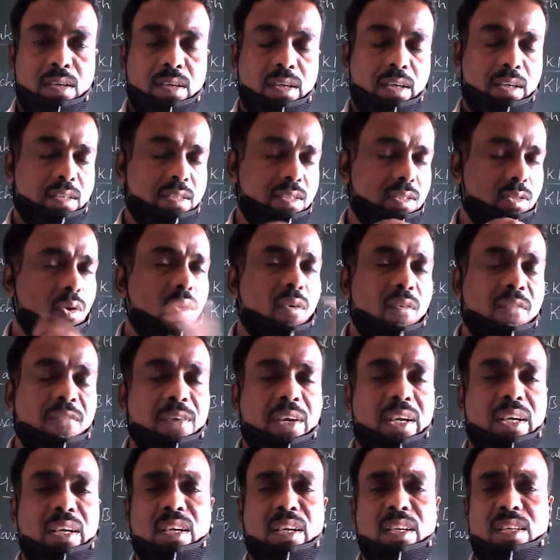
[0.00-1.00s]
it's so
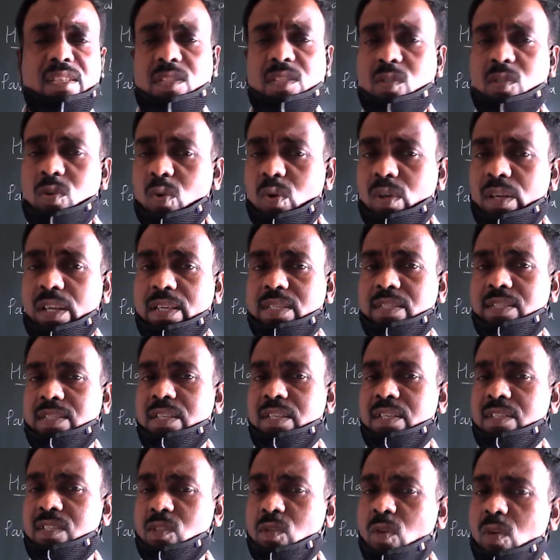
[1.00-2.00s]
friendly, so
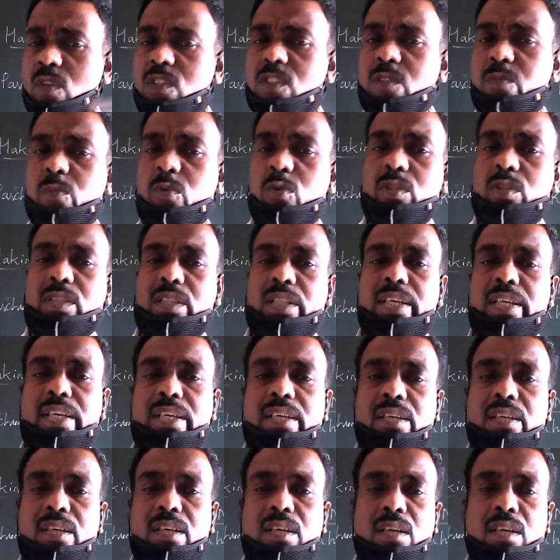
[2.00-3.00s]
nicely, so smoothly,
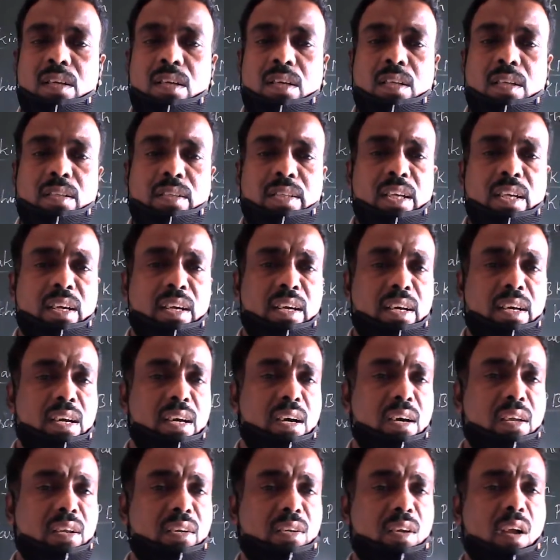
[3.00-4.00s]
they
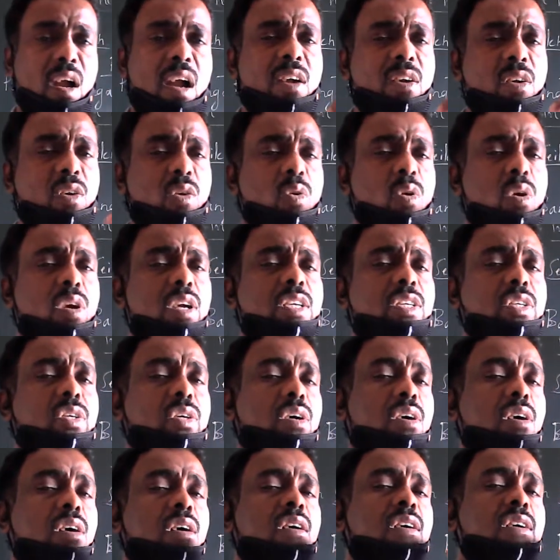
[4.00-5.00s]
are not going to
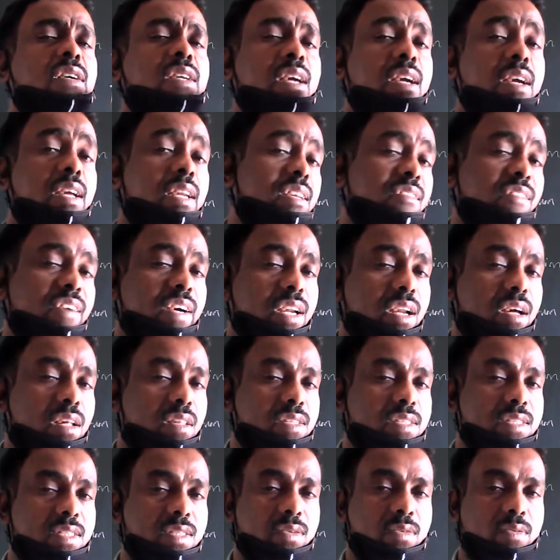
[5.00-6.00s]
hurt anywhere
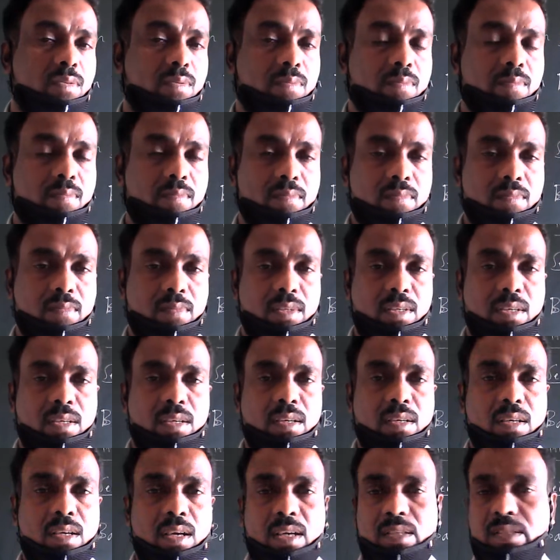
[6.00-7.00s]
also.
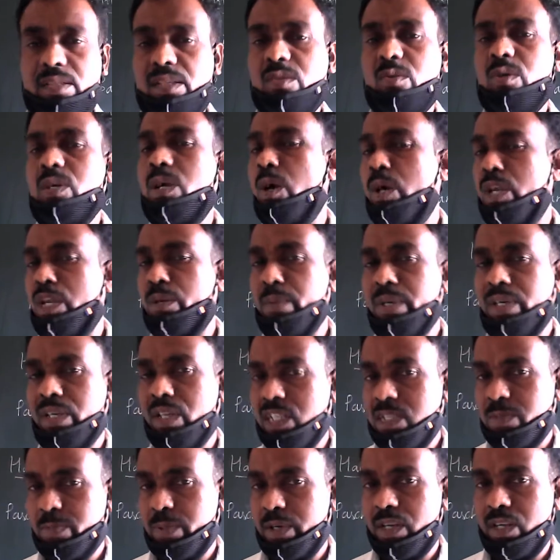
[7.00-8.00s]
Adhe neevu government
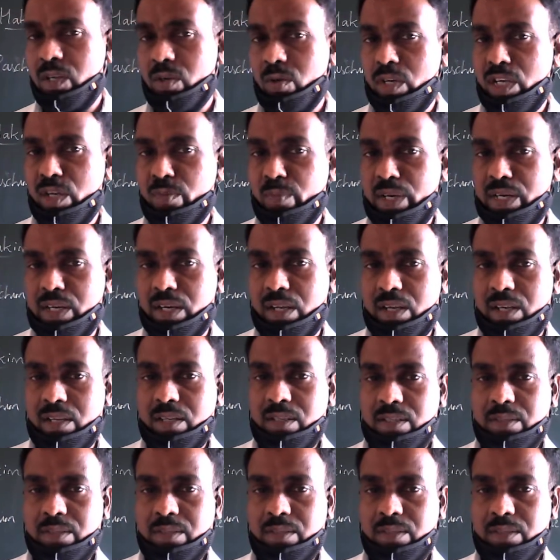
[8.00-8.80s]
hospital ge hogi makkala